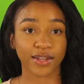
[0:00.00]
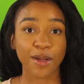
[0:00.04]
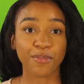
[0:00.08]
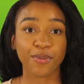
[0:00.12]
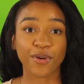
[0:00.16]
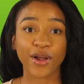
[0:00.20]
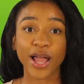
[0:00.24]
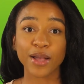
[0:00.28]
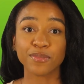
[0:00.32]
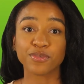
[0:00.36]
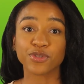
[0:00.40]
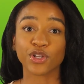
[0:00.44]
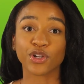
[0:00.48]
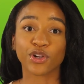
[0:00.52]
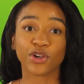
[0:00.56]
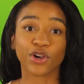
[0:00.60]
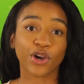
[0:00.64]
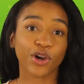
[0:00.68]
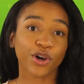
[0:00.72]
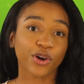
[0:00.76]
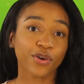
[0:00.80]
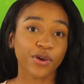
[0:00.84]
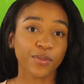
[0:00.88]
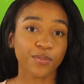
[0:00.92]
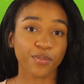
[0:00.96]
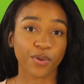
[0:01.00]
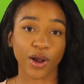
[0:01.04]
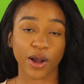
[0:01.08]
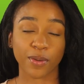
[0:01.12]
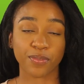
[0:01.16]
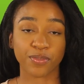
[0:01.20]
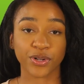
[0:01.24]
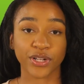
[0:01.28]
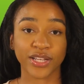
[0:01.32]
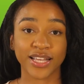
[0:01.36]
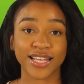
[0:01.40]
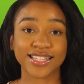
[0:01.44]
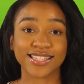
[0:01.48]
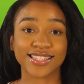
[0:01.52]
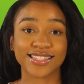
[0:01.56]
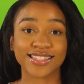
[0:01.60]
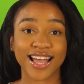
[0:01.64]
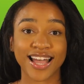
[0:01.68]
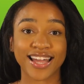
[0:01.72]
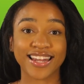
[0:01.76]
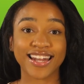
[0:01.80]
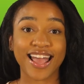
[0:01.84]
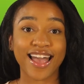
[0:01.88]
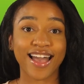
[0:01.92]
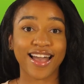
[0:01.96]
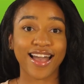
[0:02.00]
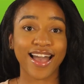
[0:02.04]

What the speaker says: and perhaps your current property is not